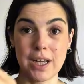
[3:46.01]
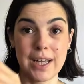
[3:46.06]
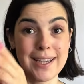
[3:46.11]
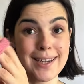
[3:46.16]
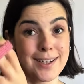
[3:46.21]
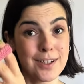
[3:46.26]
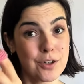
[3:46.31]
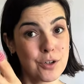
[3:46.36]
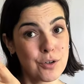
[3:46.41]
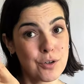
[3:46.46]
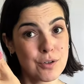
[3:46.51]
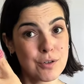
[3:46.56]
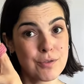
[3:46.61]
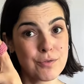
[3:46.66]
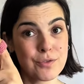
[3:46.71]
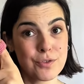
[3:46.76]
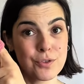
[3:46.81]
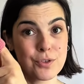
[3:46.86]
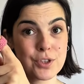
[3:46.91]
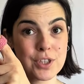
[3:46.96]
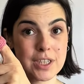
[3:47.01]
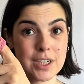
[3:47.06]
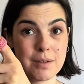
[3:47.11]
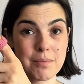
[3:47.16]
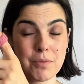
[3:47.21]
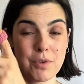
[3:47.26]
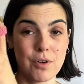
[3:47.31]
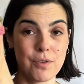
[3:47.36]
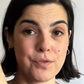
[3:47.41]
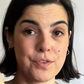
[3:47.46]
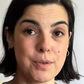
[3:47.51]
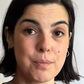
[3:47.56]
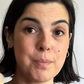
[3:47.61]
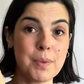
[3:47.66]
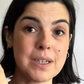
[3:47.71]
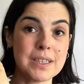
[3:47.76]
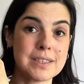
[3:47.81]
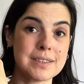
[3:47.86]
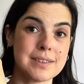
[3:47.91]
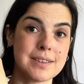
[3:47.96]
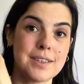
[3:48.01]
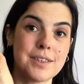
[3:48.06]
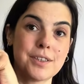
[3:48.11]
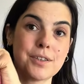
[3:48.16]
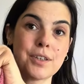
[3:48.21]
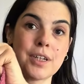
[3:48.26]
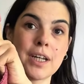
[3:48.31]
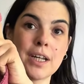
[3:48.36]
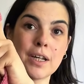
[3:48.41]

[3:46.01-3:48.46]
and I know for some of the bustier